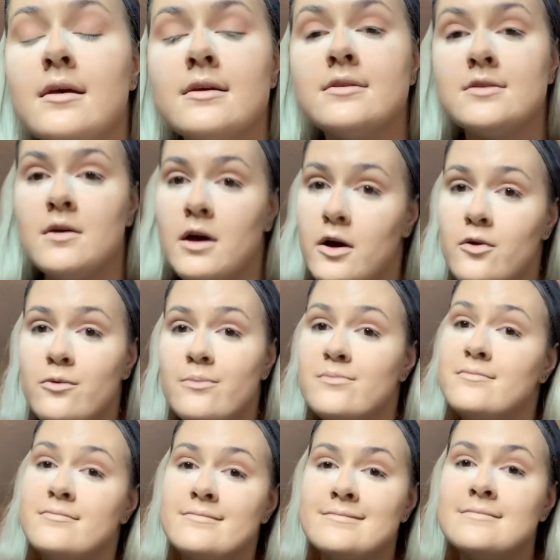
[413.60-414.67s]
So,
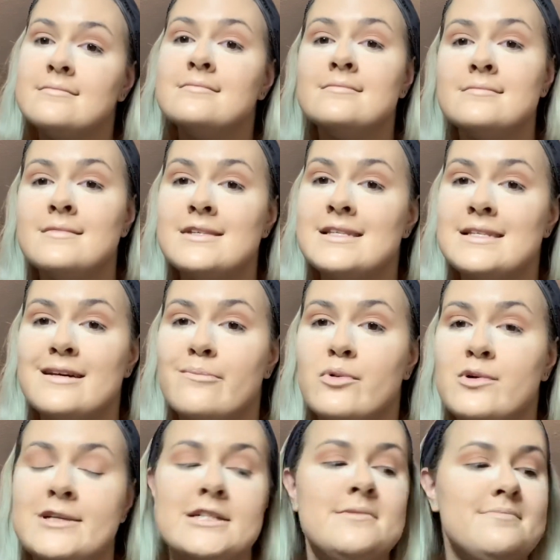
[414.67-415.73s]
step
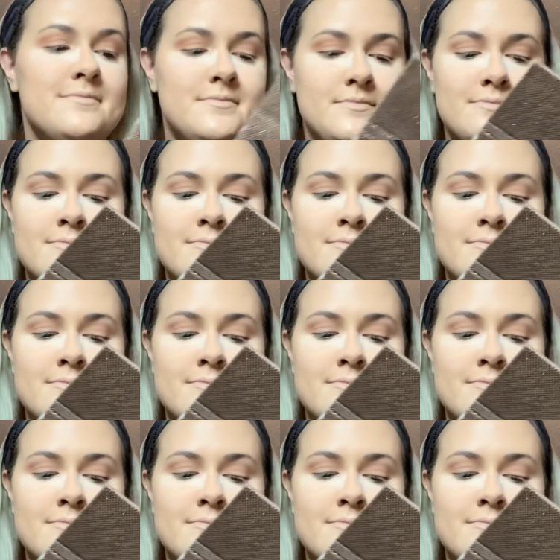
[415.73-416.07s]
one.